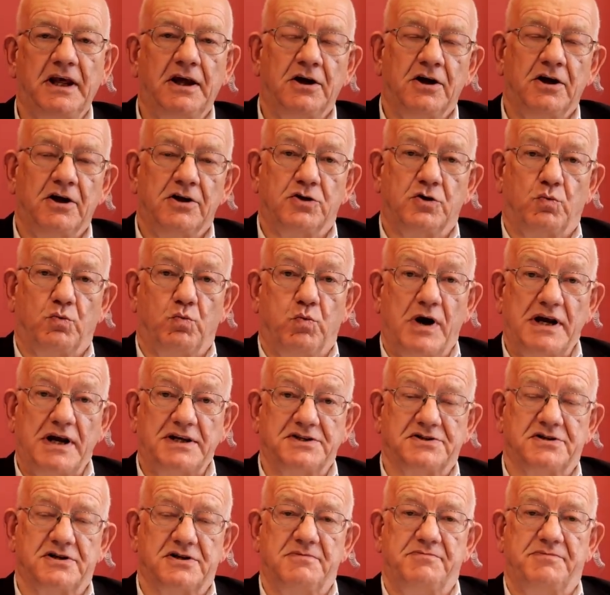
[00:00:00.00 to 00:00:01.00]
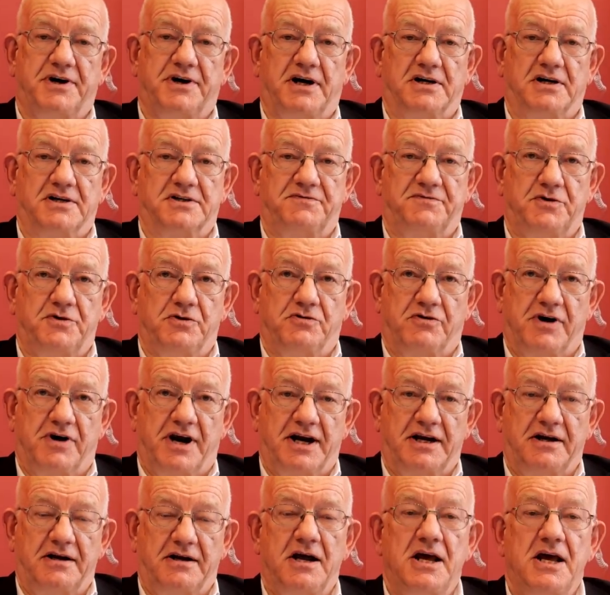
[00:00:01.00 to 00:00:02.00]
The western part of
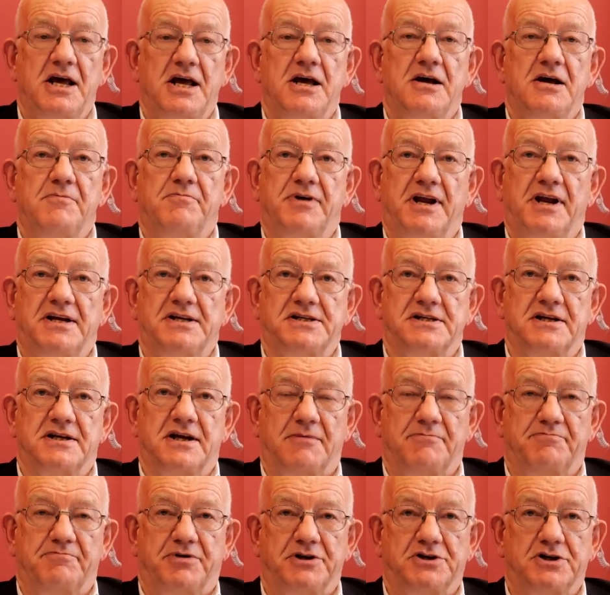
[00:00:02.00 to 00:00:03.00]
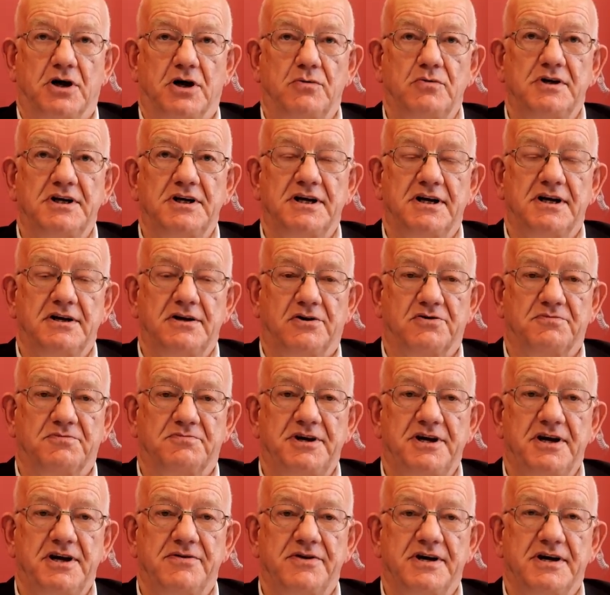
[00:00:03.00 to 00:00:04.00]
Ukraine, places like Podolia,
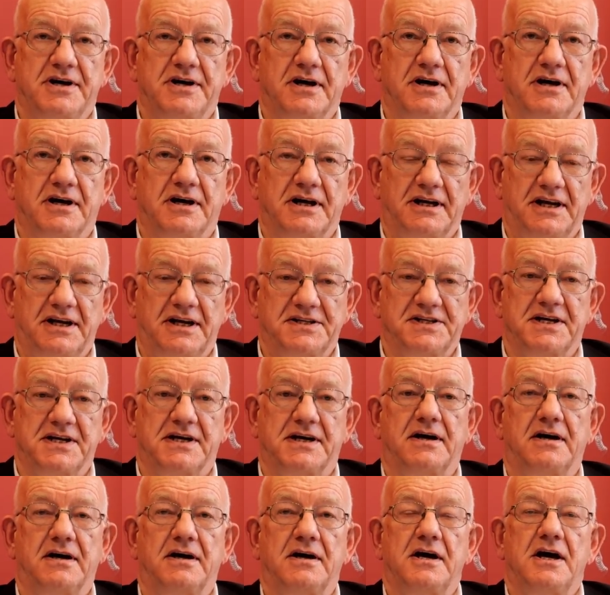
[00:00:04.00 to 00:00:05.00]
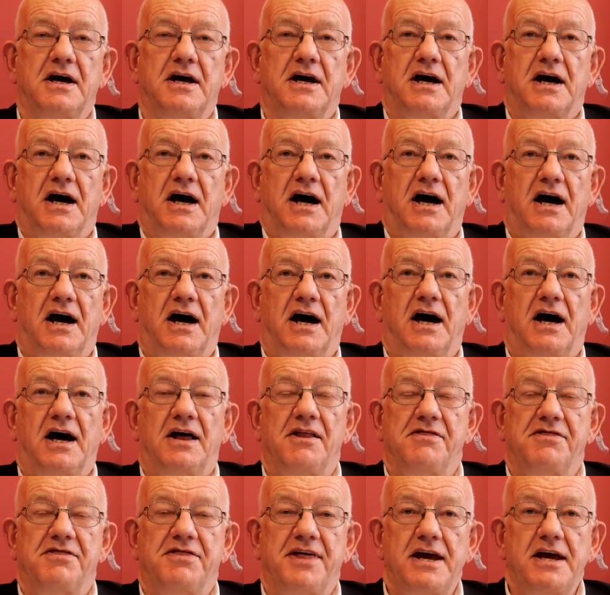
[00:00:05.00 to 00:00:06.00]
Vladimir, Galicia,
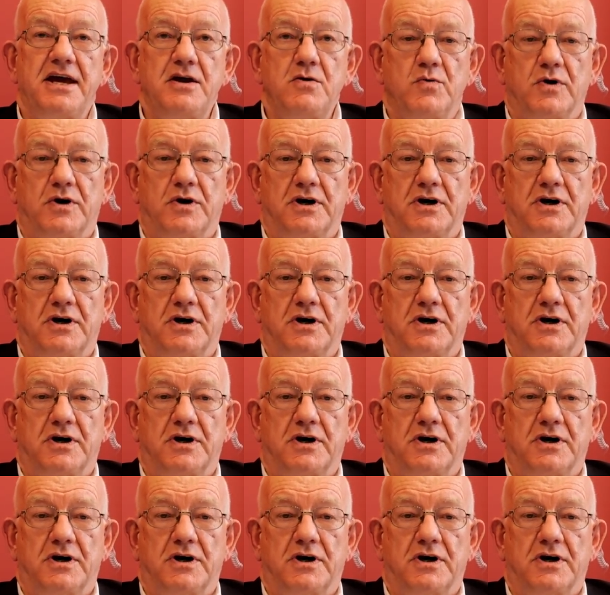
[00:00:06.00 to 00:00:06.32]
they were